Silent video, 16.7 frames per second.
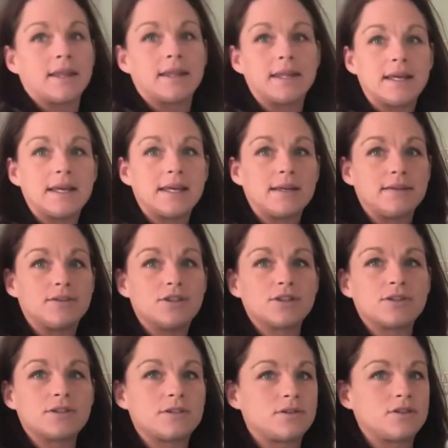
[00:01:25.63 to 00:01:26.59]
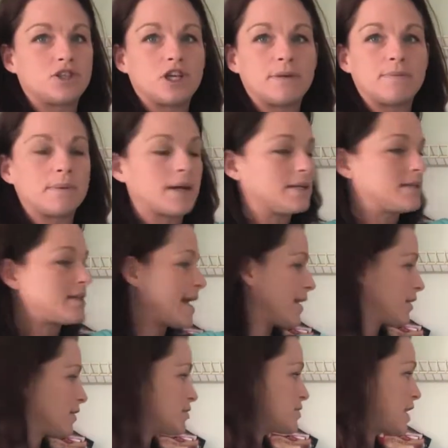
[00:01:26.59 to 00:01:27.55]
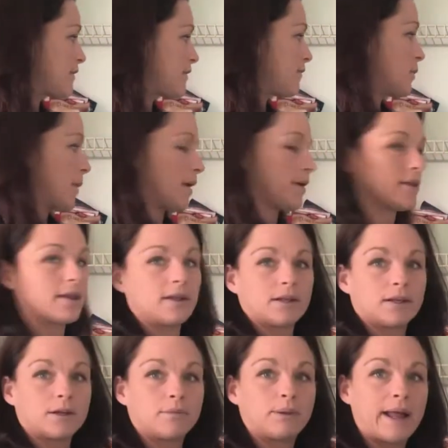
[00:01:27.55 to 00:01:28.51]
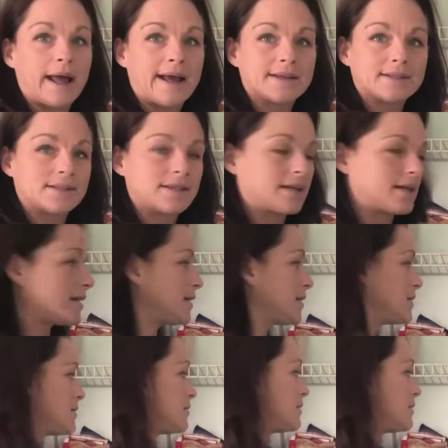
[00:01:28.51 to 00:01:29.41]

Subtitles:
the just cheap containers everywhere, the little plastic,